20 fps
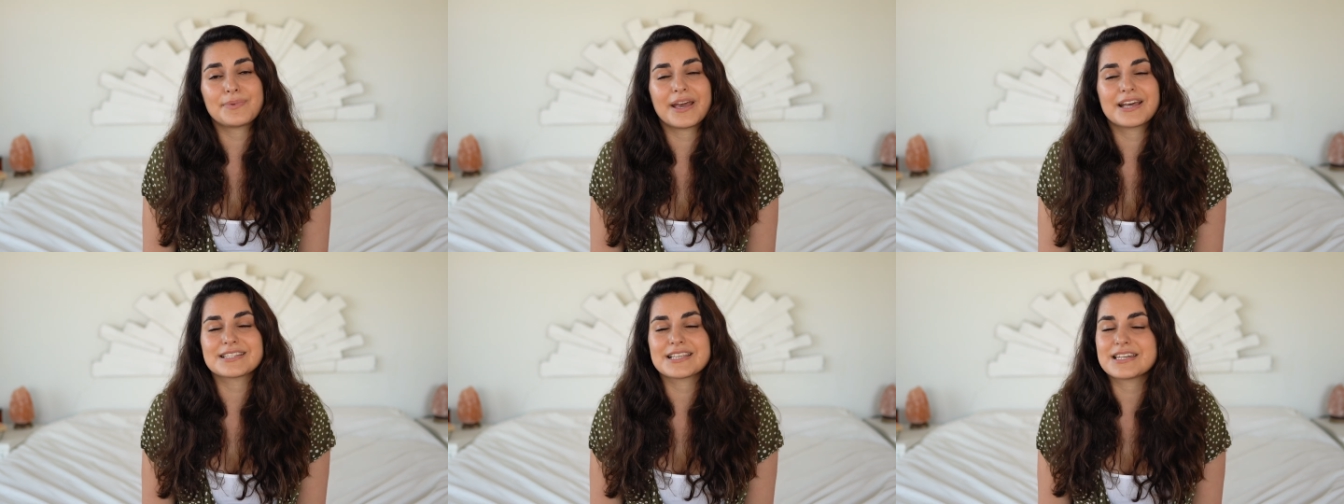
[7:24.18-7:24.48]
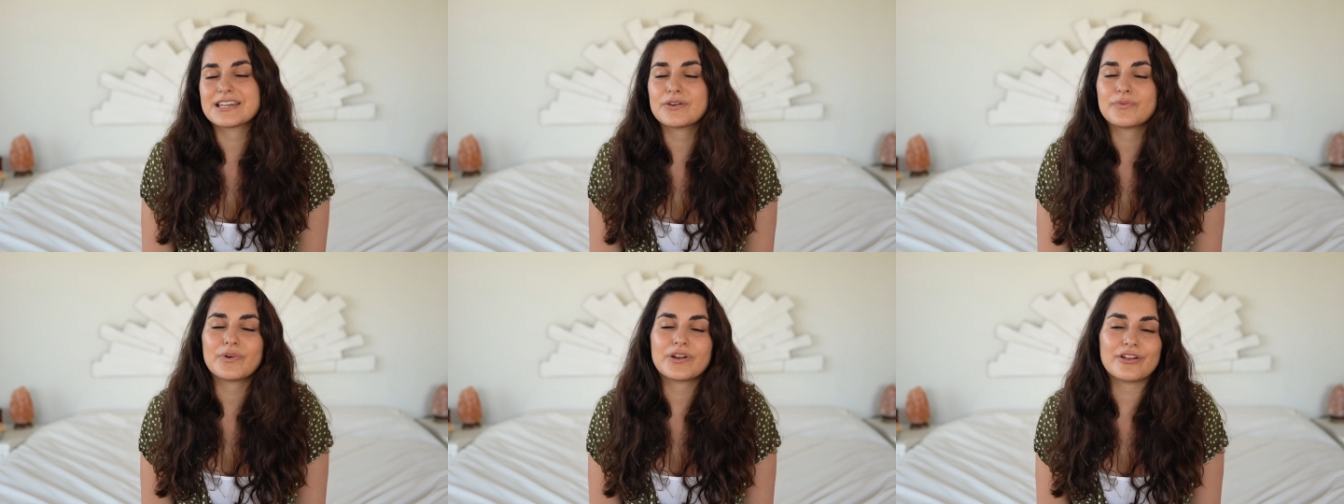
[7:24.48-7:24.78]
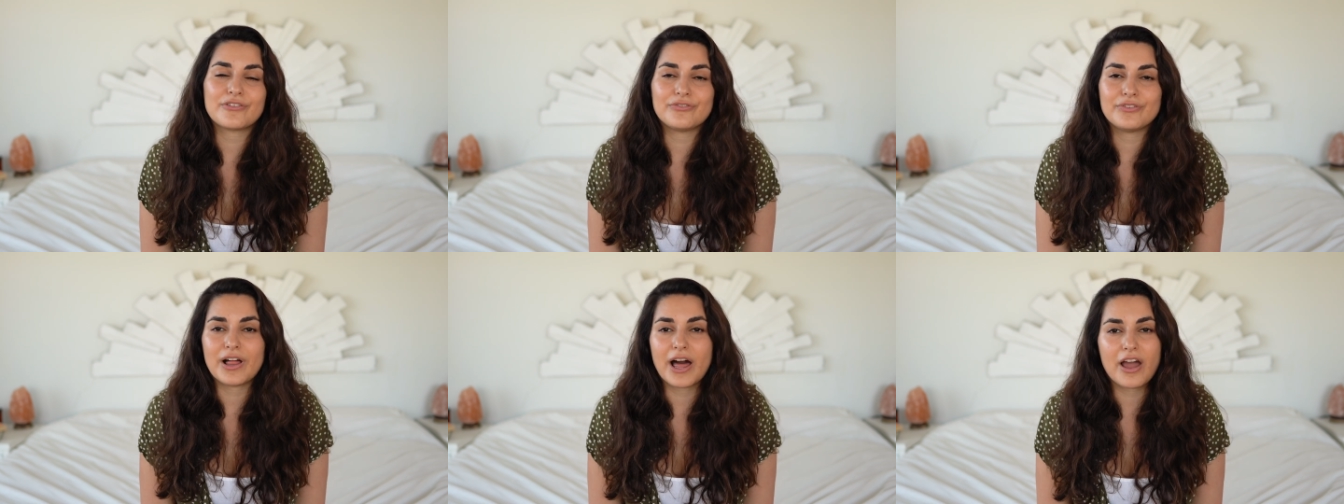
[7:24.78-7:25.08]
because I didn't
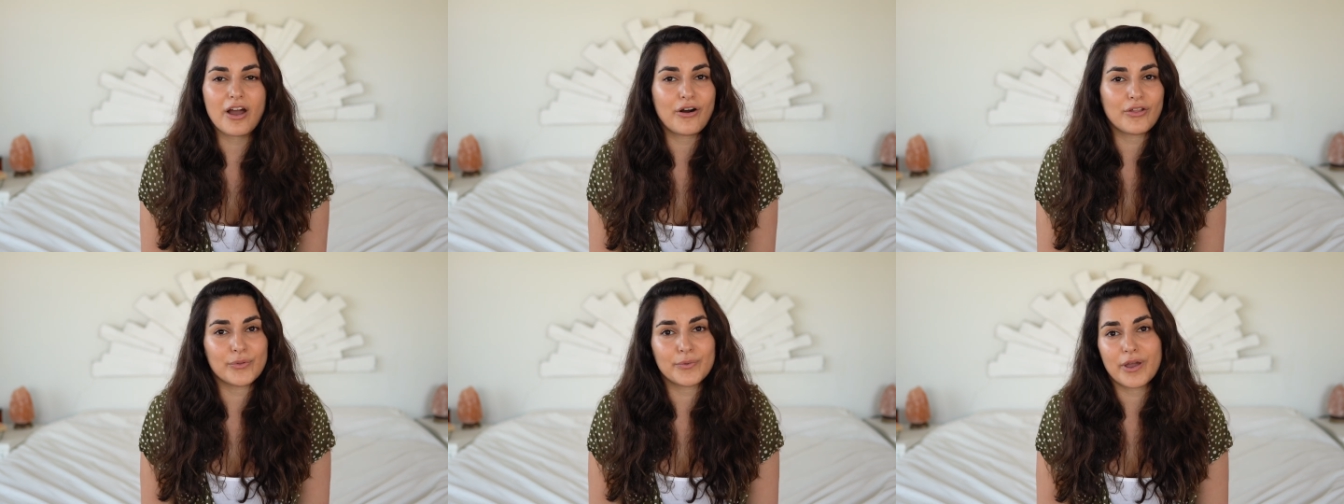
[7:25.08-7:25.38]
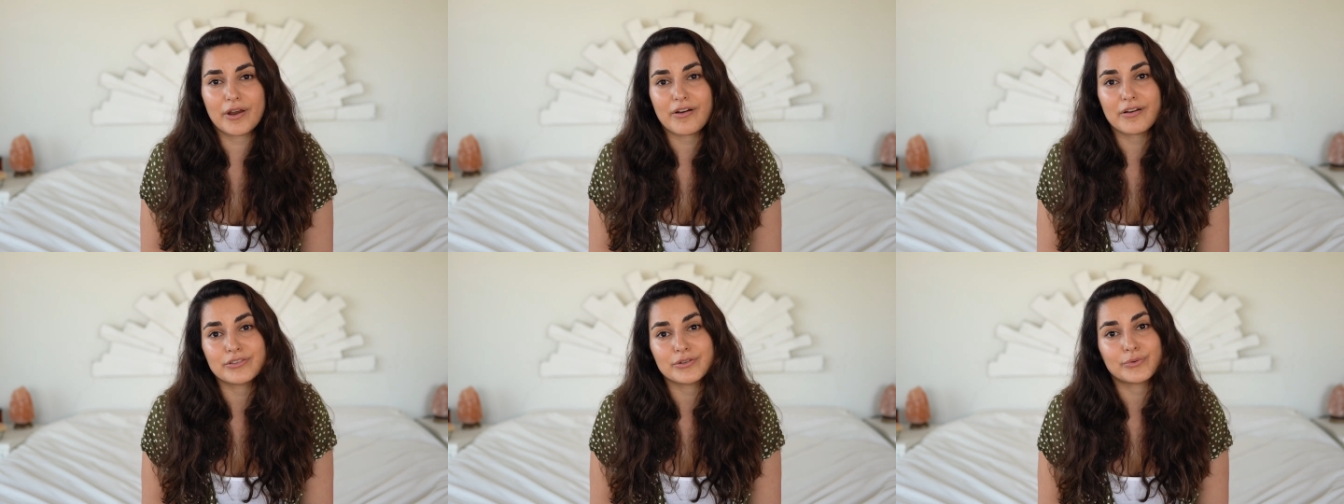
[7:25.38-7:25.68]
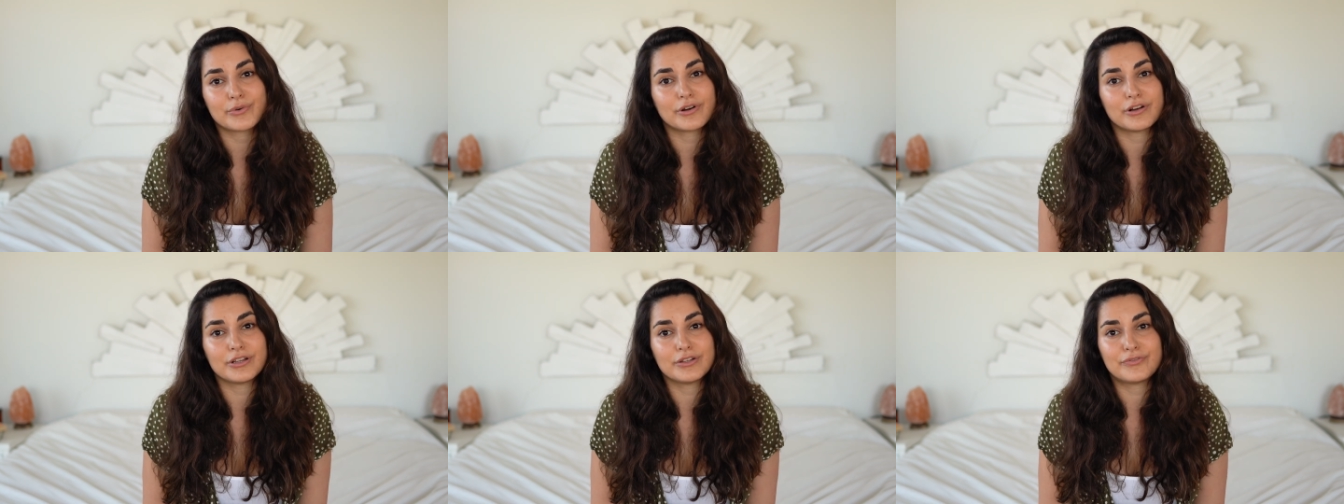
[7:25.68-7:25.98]
want to fly all the way around the
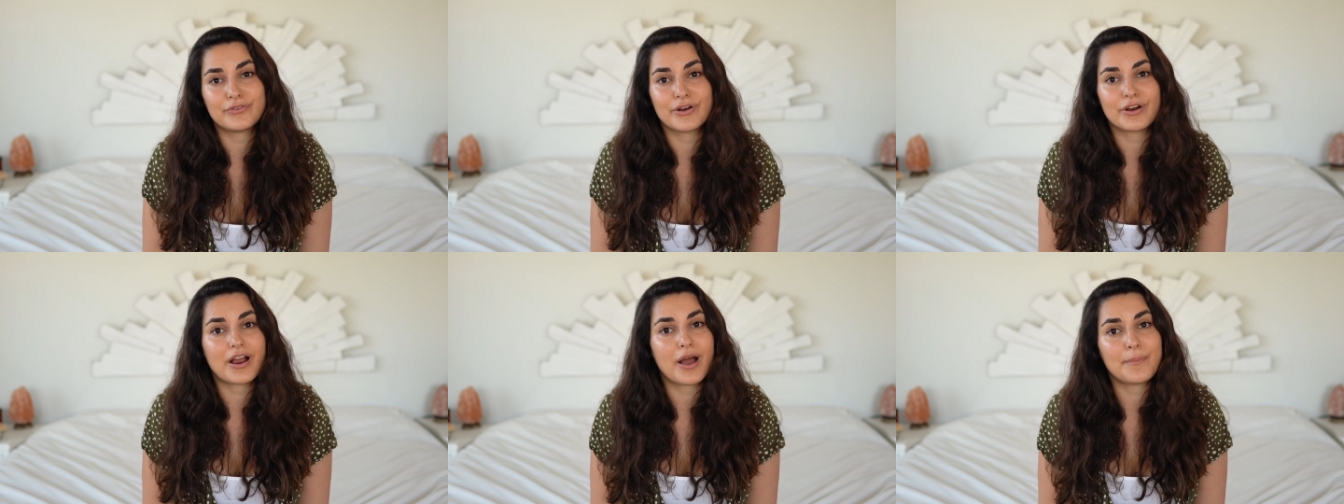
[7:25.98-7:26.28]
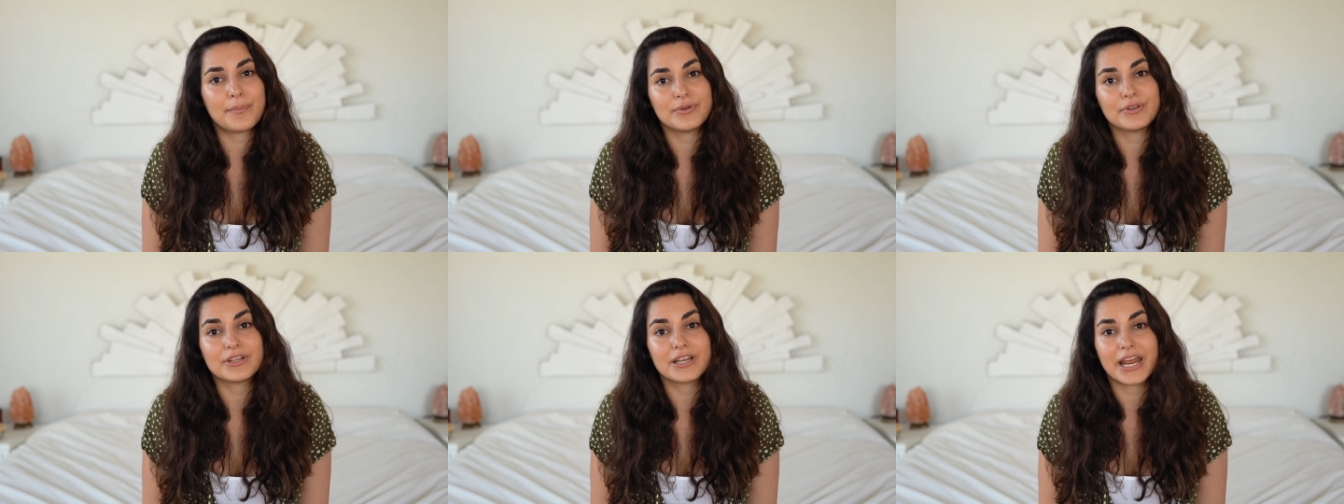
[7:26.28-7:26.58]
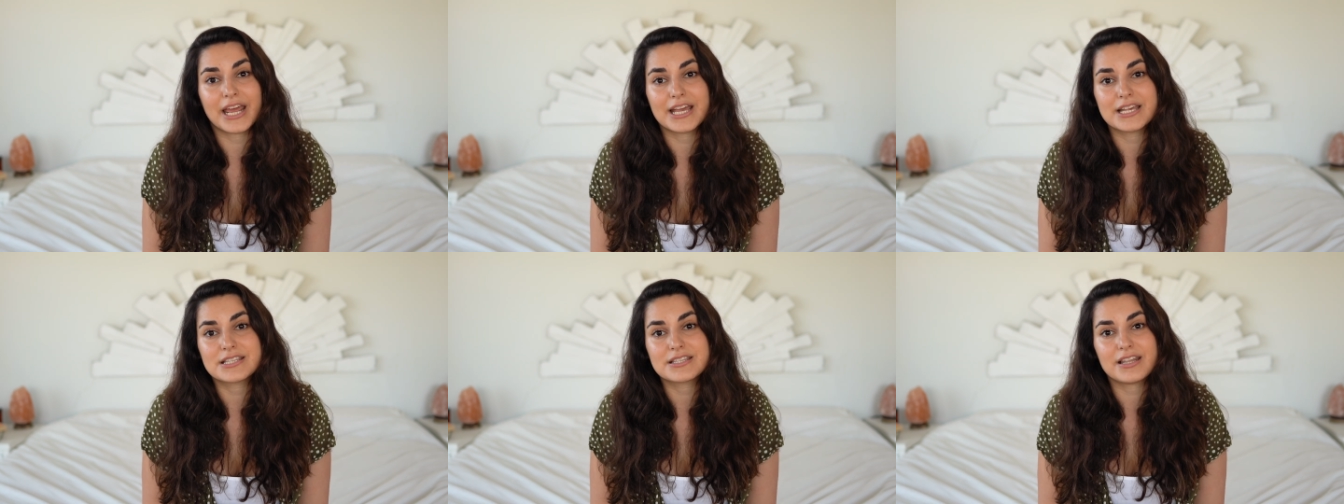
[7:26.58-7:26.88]
world for a couple of
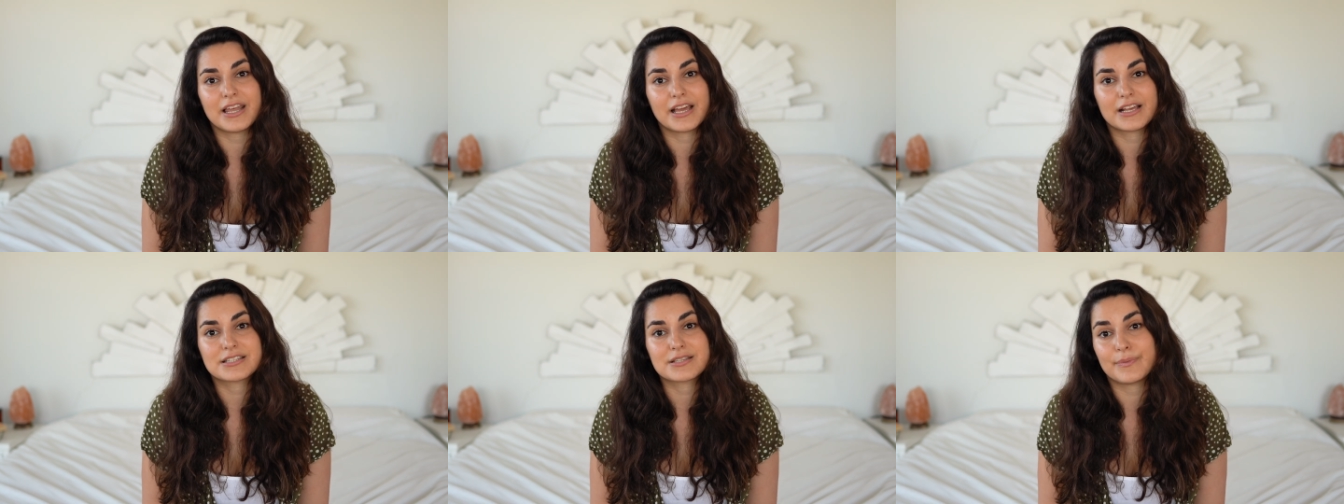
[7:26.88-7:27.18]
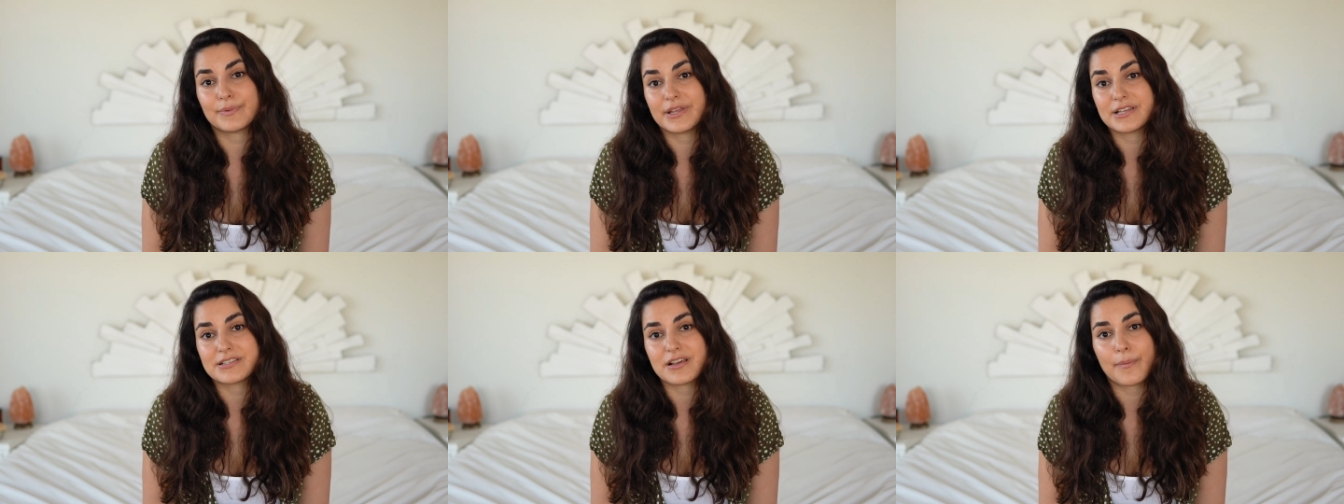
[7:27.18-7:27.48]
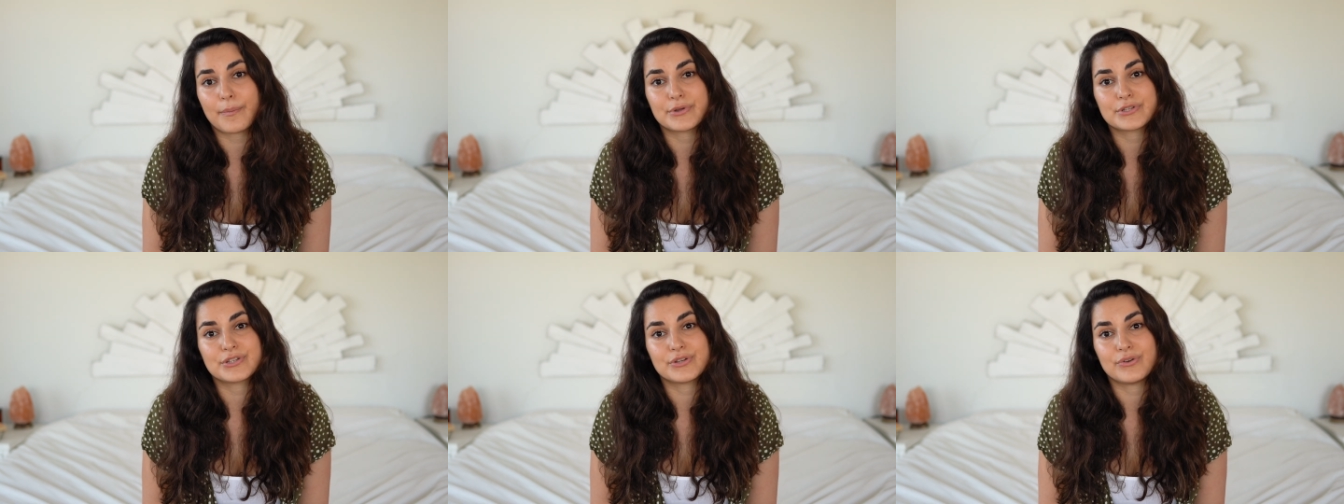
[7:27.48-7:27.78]
days like some of these
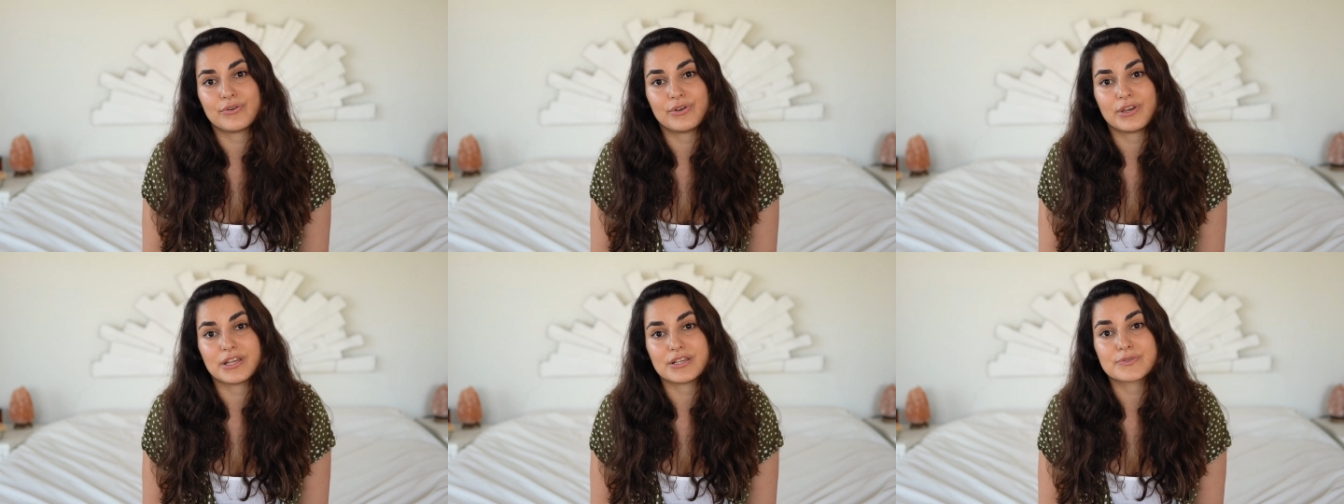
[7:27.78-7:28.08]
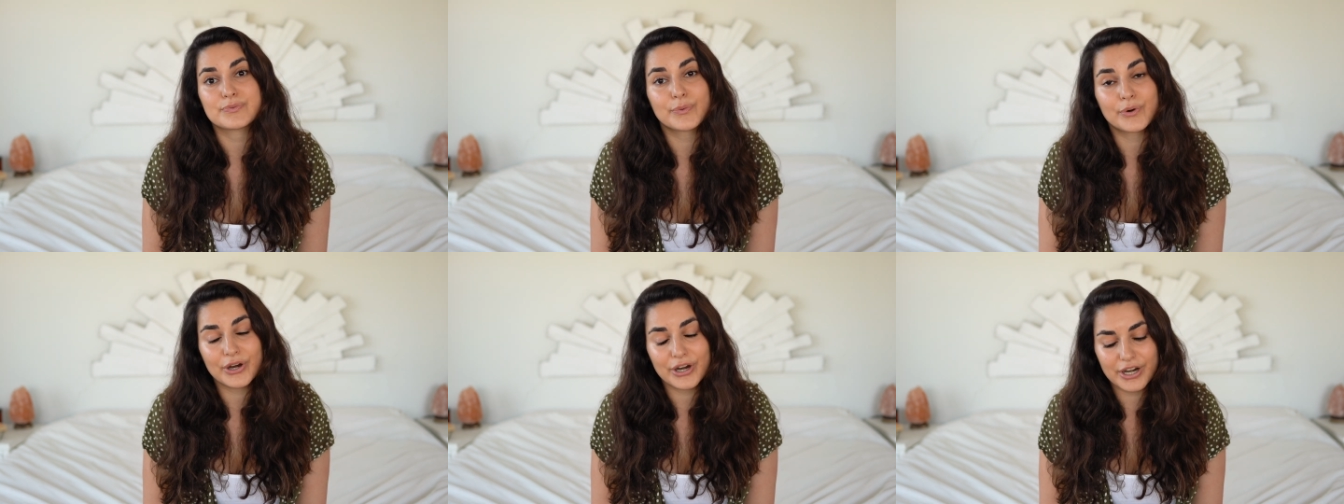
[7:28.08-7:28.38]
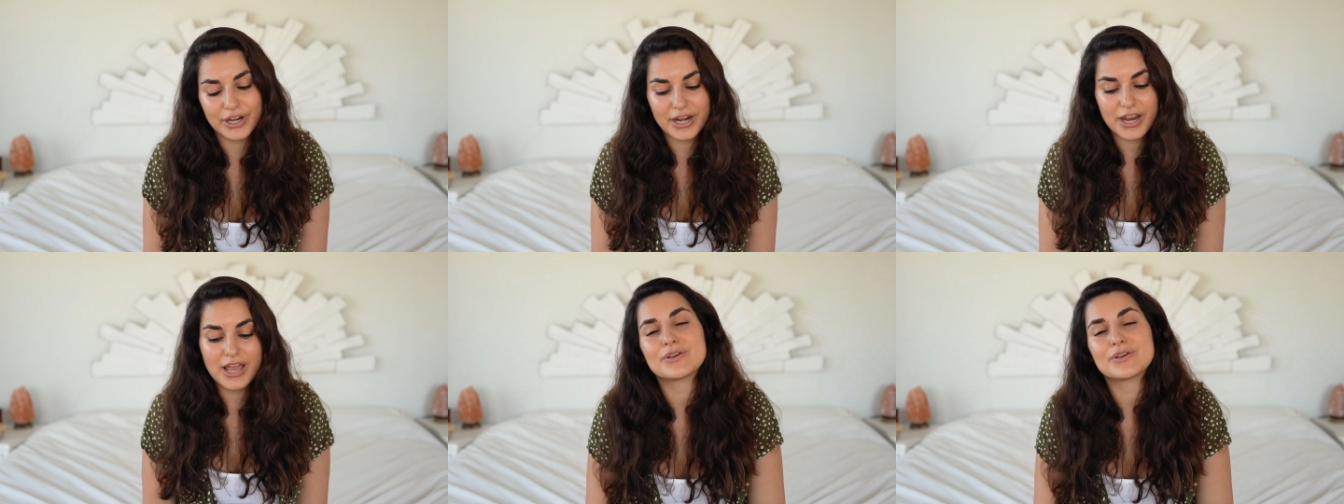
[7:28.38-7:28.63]
opportunities were.